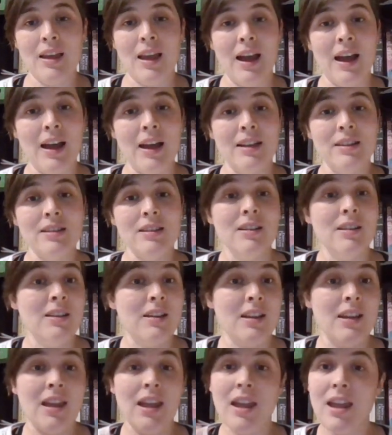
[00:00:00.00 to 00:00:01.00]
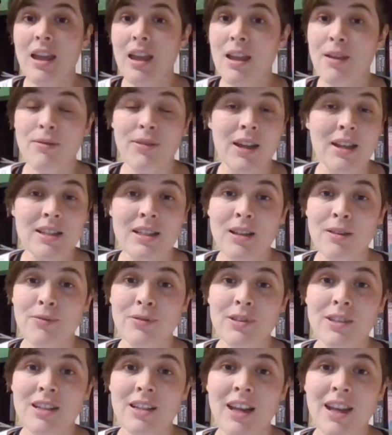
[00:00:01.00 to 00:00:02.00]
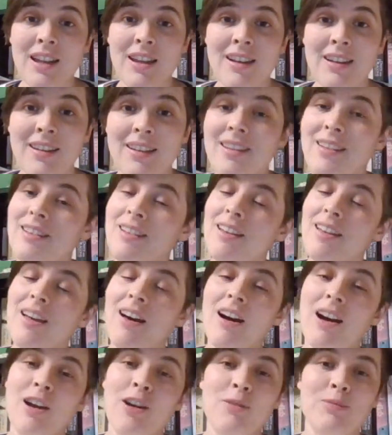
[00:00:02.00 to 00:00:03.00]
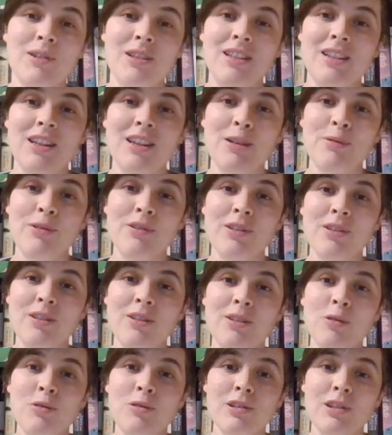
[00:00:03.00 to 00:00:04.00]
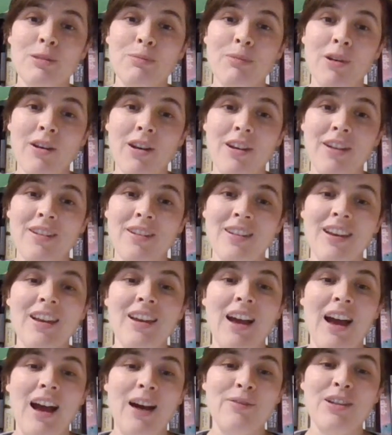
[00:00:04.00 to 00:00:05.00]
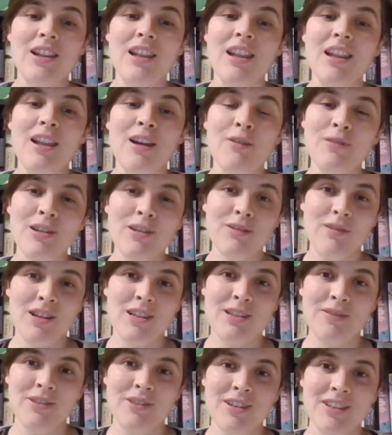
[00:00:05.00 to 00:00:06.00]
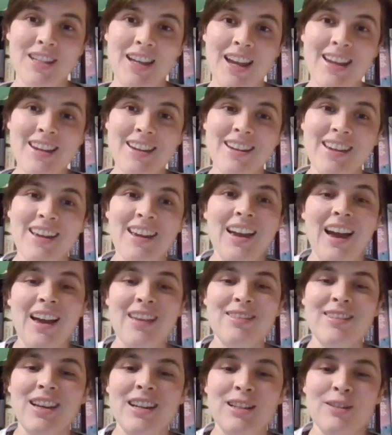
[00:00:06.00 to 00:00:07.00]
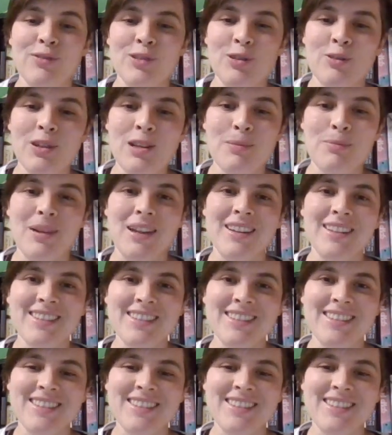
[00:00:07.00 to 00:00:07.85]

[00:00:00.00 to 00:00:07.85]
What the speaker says: And if that's it for today, I hope to see you on the call tomorrow. Have a lovely rest of your day, and thanks for joining me.